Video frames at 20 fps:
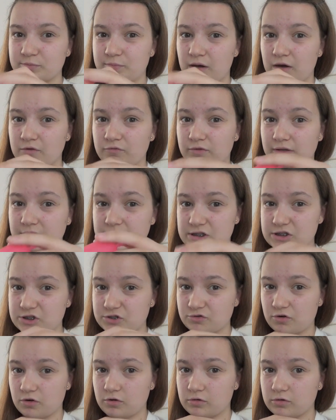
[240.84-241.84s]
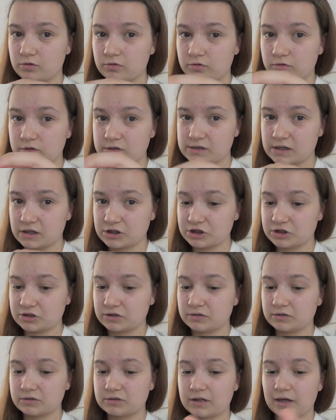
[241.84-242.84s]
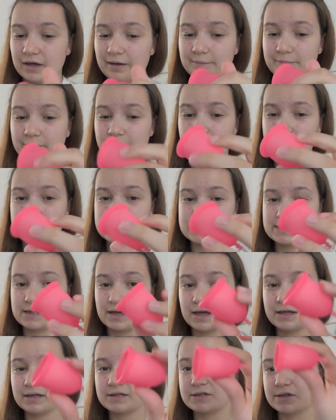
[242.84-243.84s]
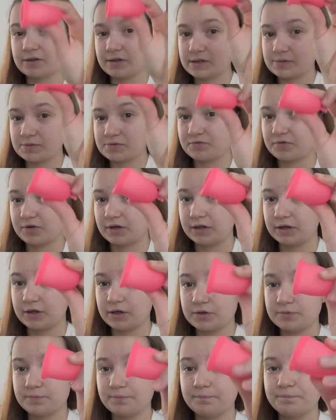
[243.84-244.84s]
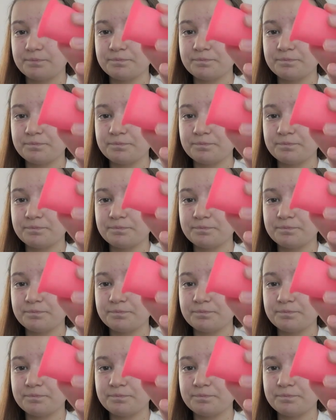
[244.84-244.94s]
to put a really strong suctioned cup inside, so this was really good.